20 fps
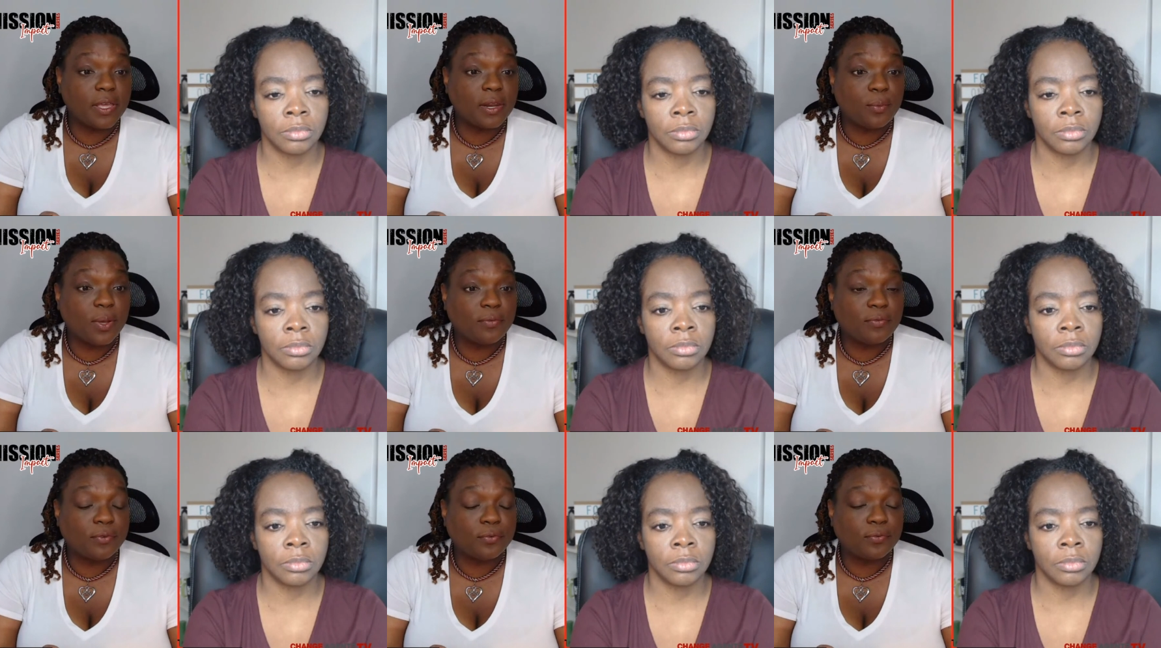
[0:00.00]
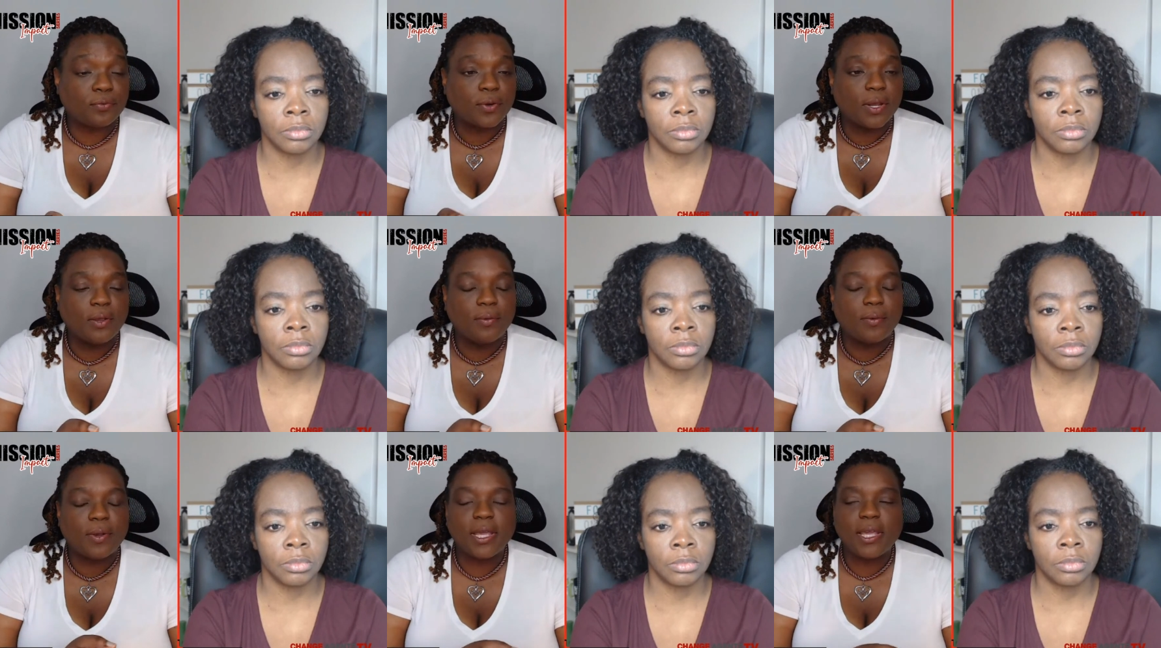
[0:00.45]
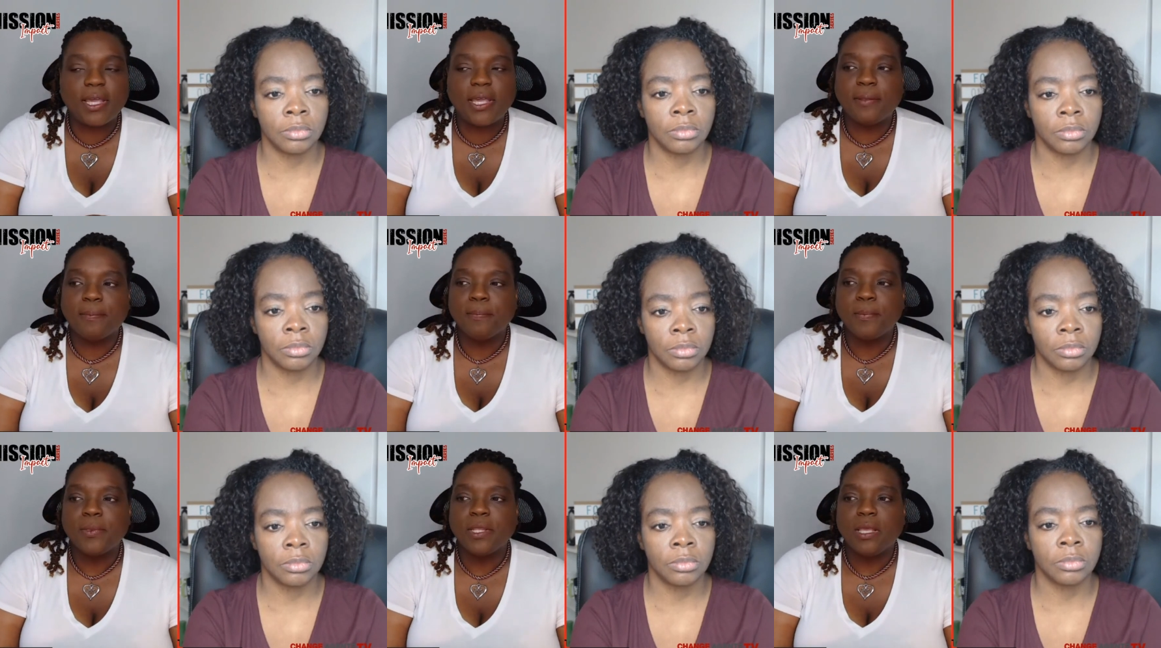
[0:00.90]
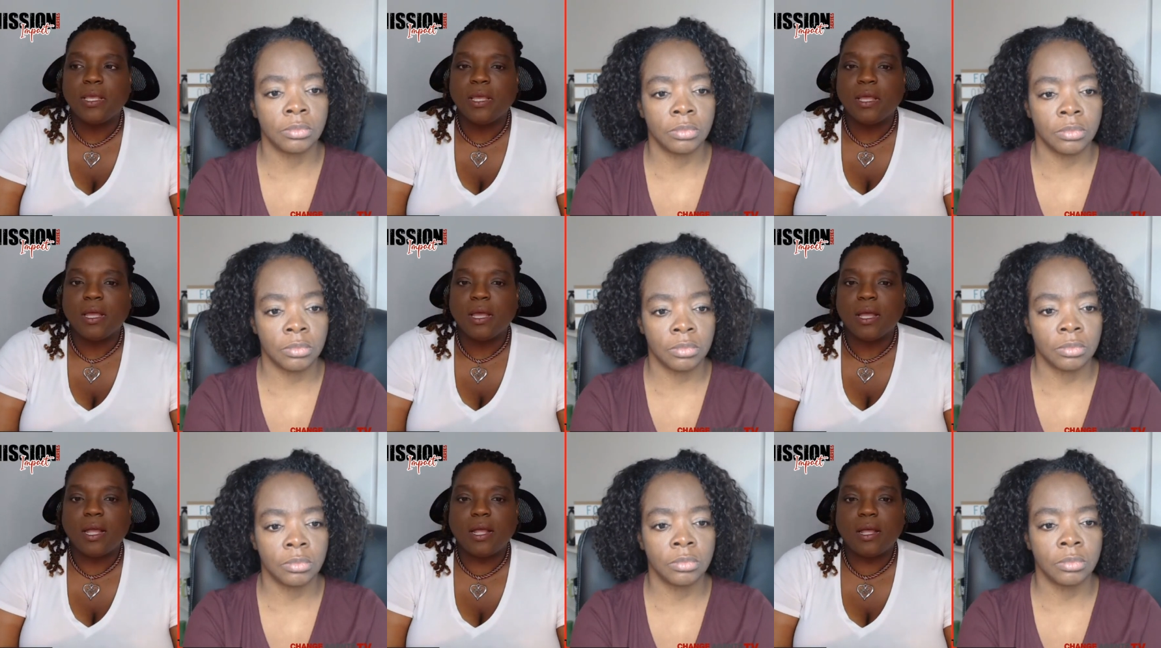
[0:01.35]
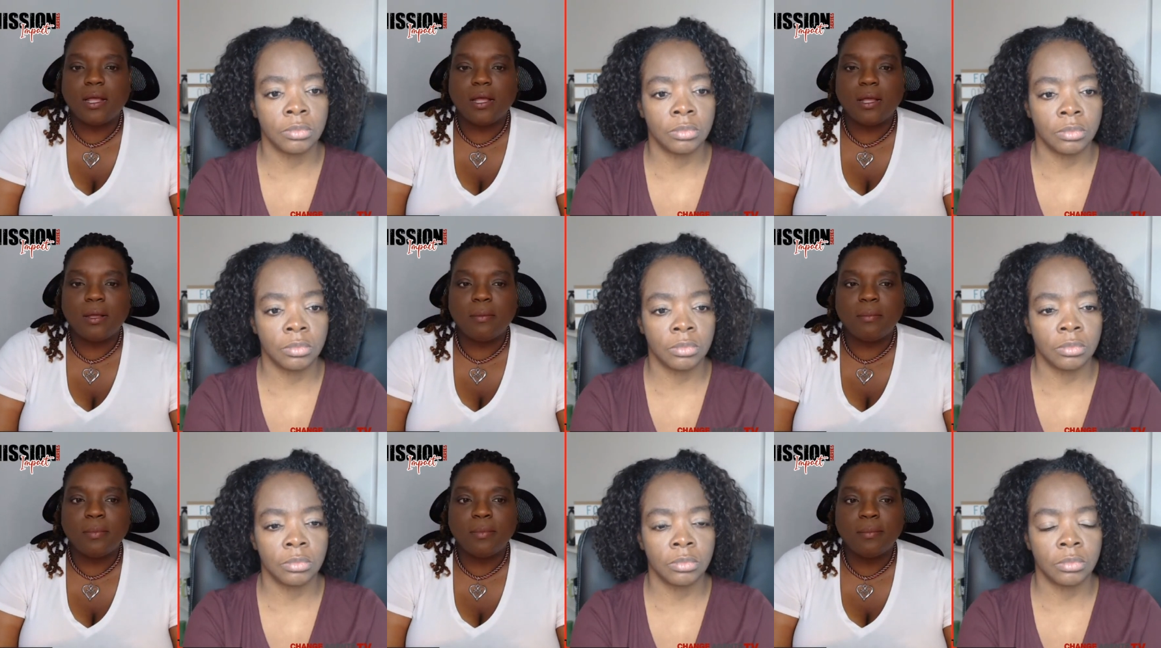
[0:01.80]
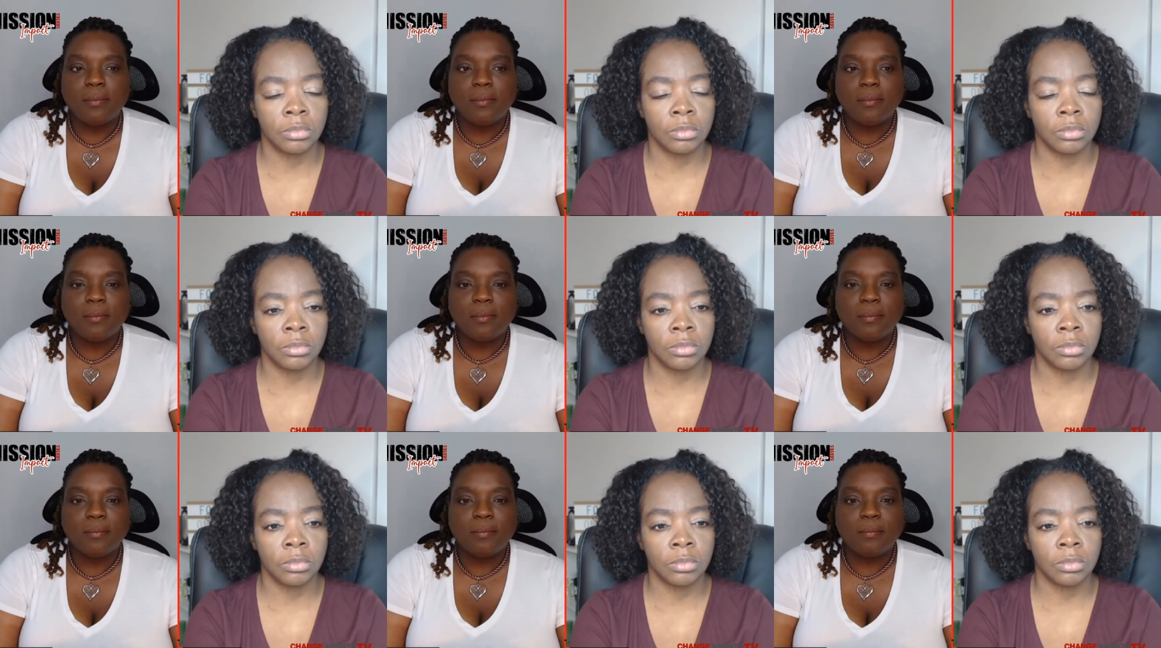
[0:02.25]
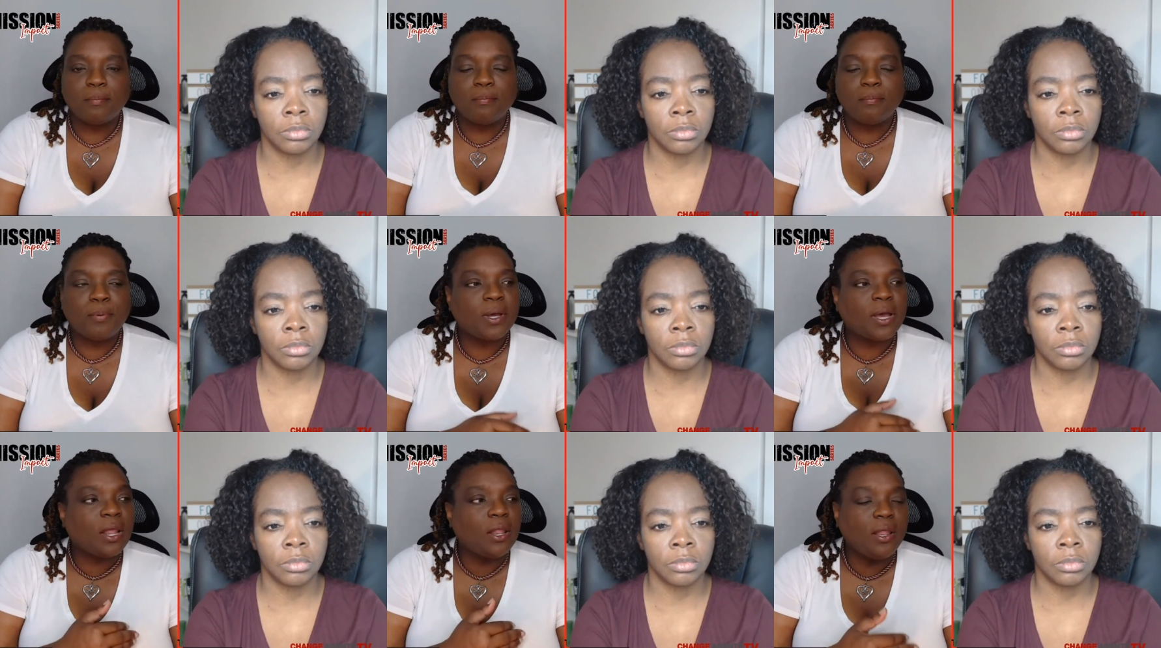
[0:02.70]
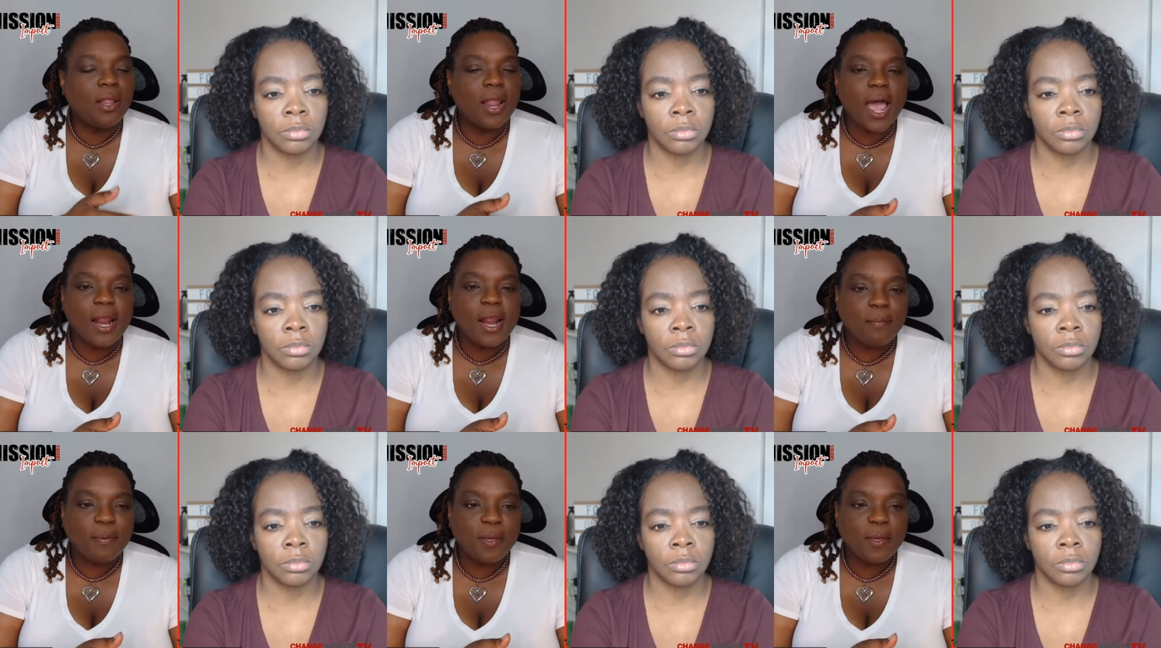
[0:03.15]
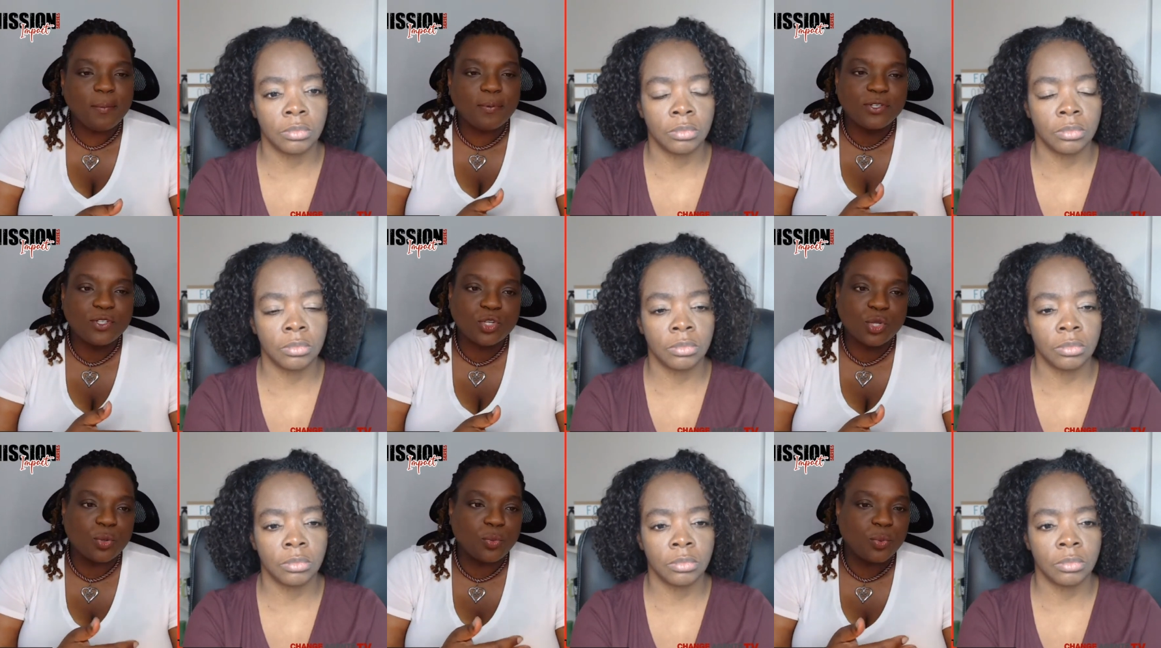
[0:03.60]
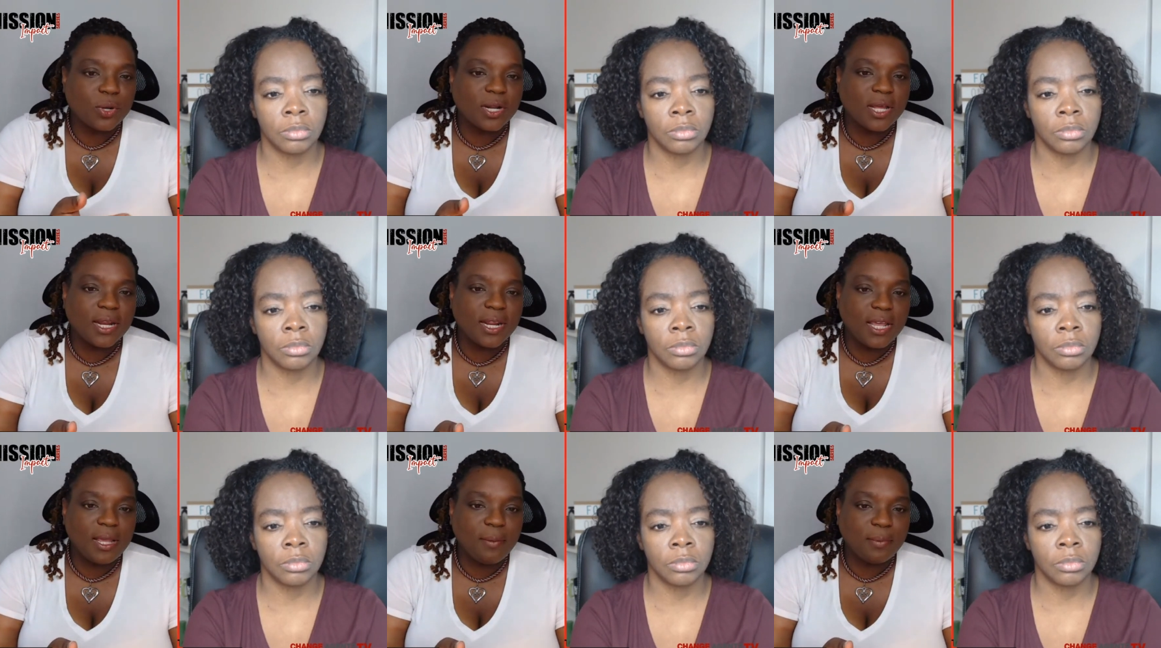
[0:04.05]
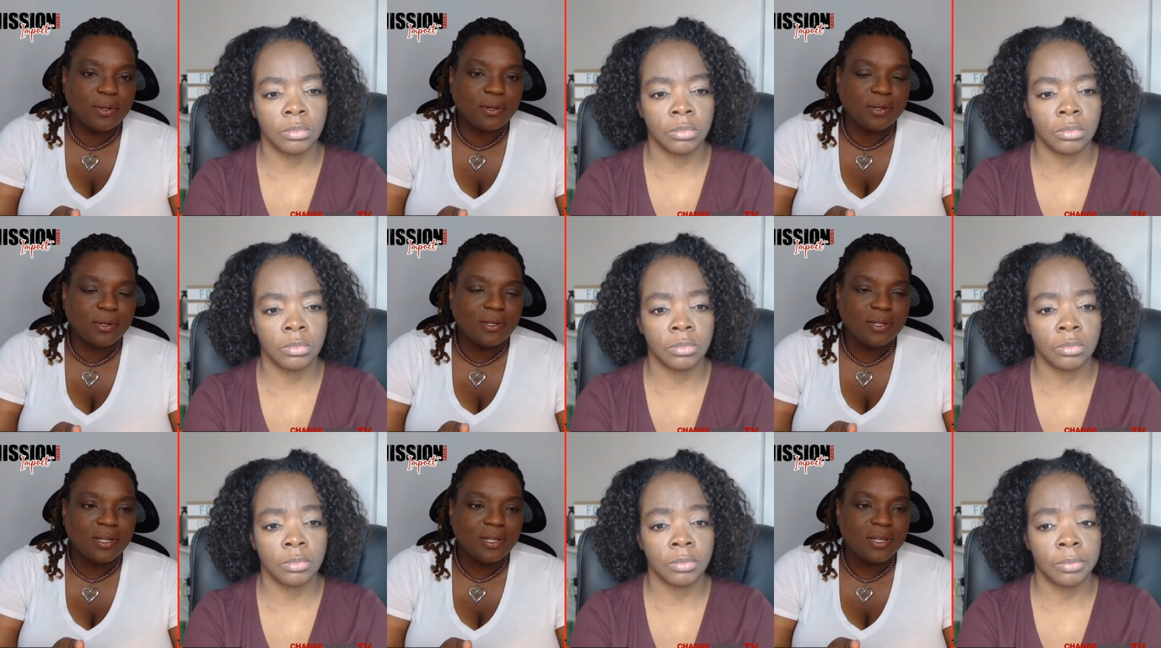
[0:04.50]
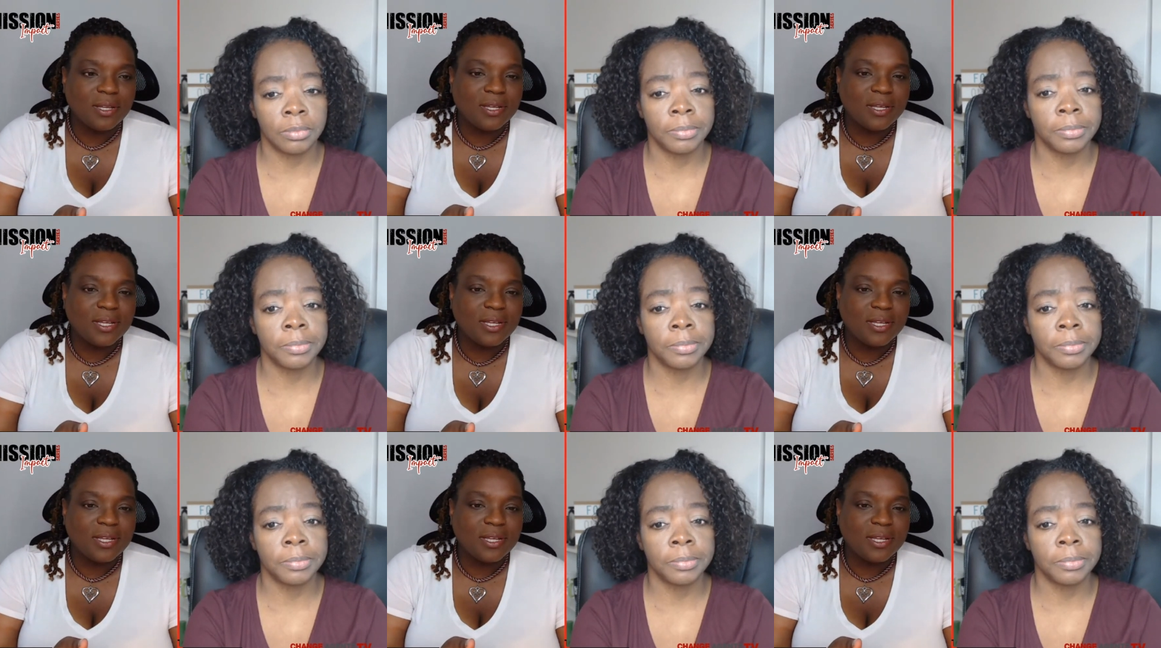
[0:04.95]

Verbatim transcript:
Speaker 1: it away for free, right? Um, but a lot of people still were not able